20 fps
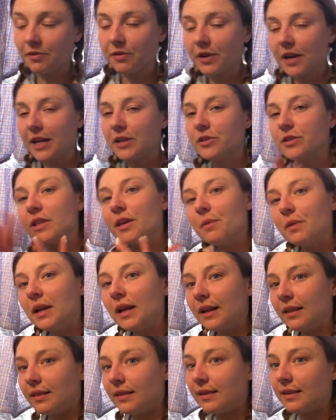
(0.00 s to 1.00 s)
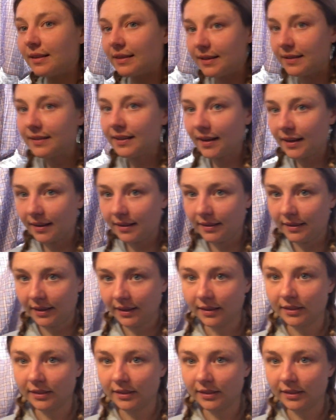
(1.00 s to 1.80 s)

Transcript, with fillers: Okay, so then we get into the second thing.